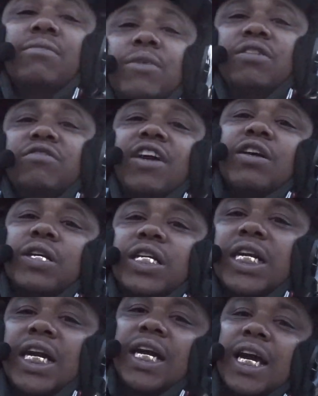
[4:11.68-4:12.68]
the motorcycle
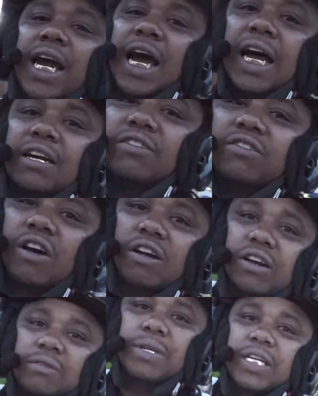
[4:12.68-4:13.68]
today, I just thought
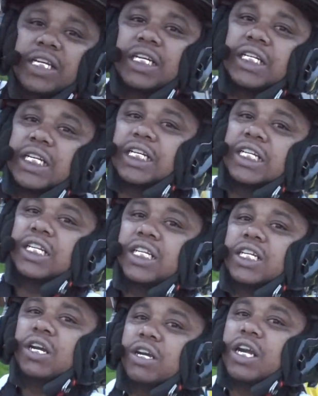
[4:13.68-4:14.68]
it'd be good to just
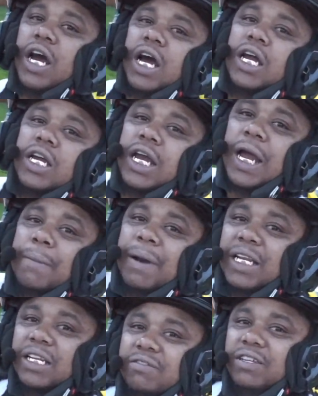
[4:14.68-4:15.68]
show y'all my
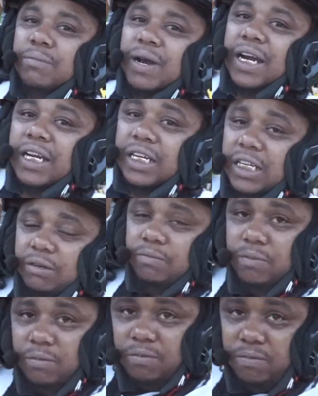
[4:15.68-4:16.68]
lovely bike.
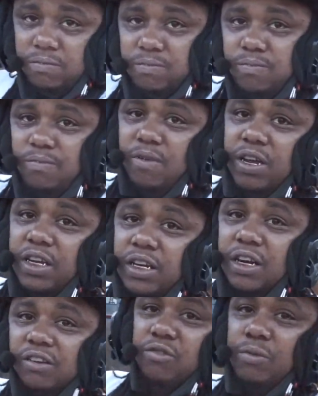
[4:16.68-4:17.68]
And
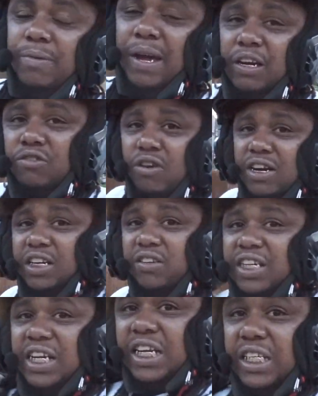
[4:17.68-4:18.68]
uh, so we made it to our
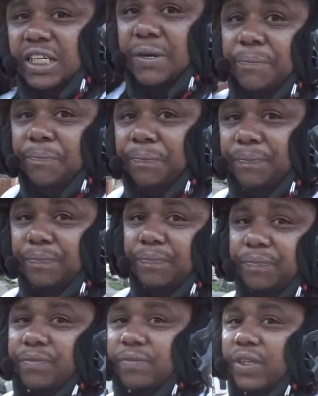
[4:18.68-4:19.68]
destination.
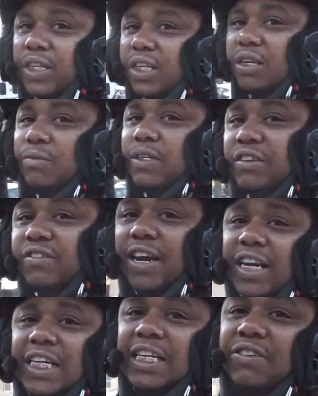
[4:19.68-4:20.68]
We just
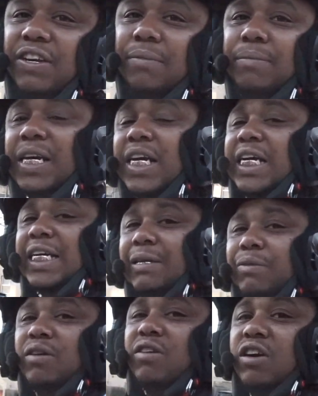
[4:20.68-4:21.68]
kind of get some, then
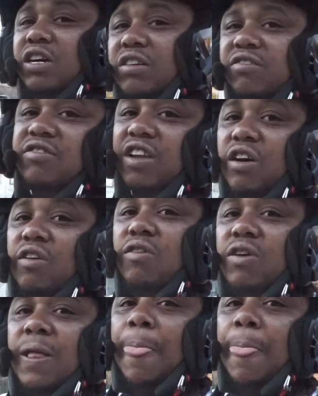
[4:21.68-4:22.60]
we're gonna go to the store.